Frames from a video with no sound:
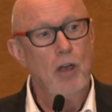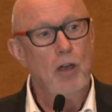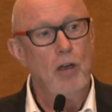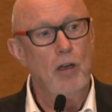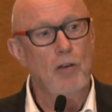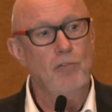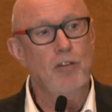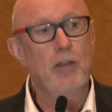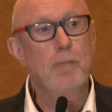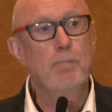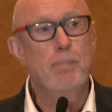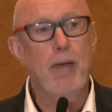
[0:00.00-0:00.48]

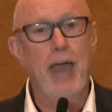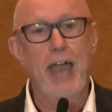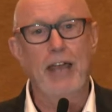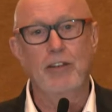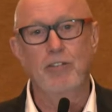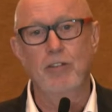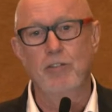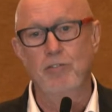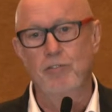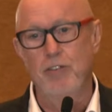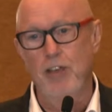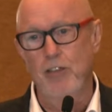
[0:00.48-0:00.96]
of
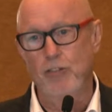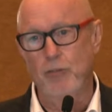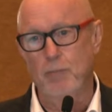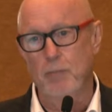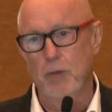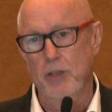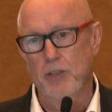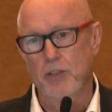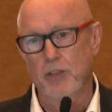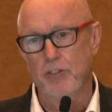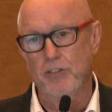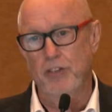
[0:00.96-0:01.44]
impact
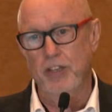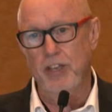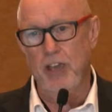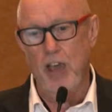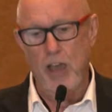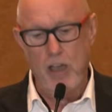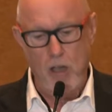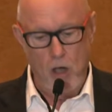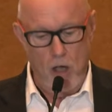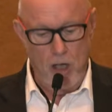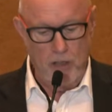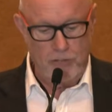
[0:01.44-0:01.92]
investment that
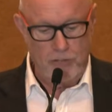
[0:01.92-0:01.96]
DAI